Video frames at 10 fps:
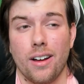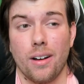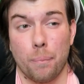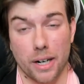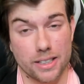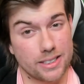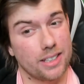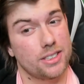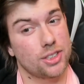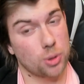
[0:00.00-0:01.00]
But it's
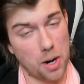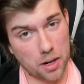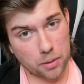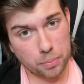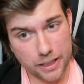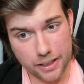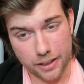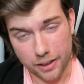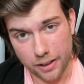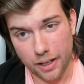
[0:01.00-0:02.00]
a strong
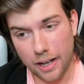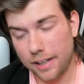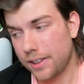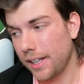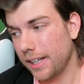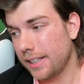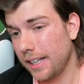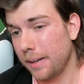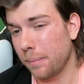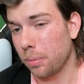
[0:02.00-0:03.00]
B. I think
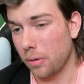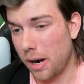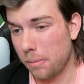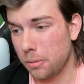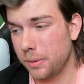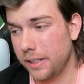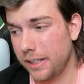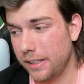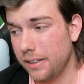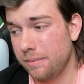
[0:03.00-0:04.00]
that it
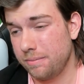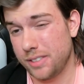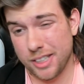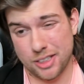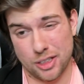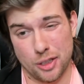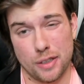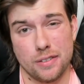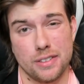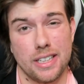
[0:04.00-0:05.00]
probably
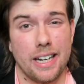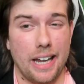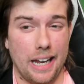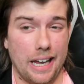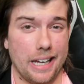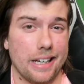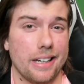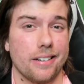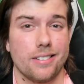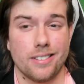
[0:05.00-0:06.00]
deserves an
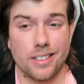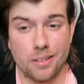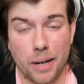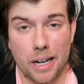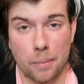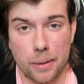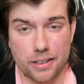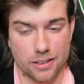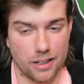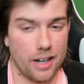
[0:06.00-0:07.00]
A, in my
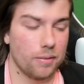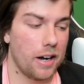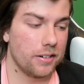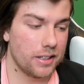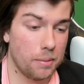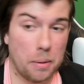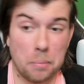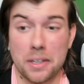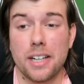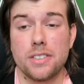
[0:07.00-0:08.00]
opinion. I rounded up on
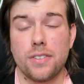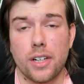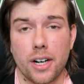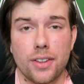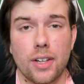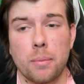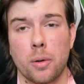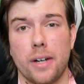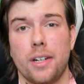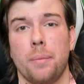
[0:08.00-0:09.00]
my last video. I think I'm going to
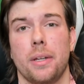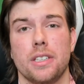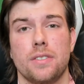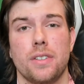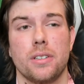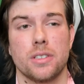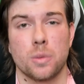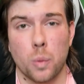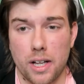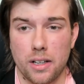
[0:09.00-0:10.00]
round up on this video as
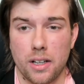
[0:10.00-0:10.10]
well.